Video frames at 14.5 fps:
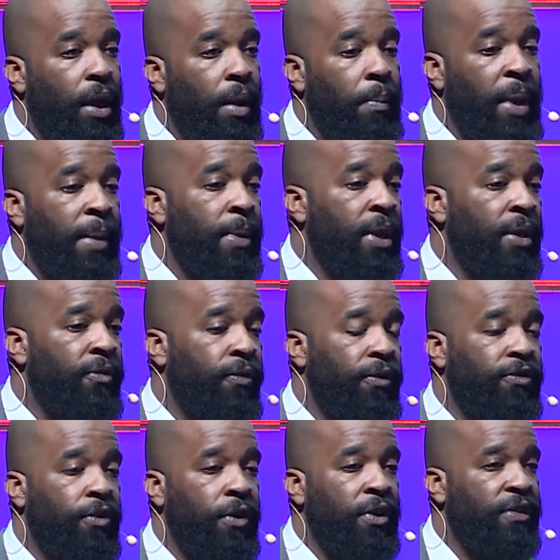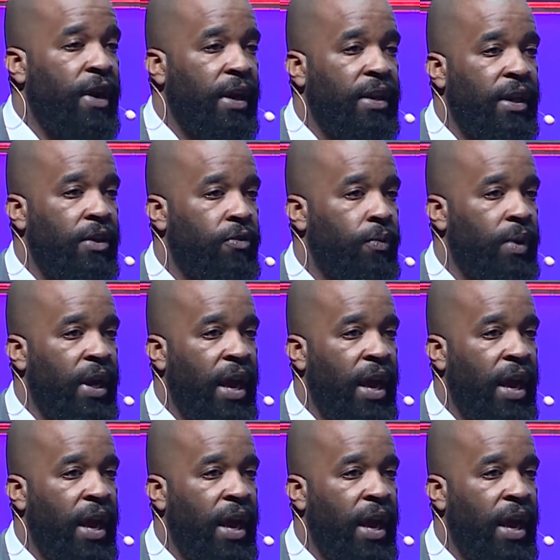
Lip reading: maybe for certain techniques we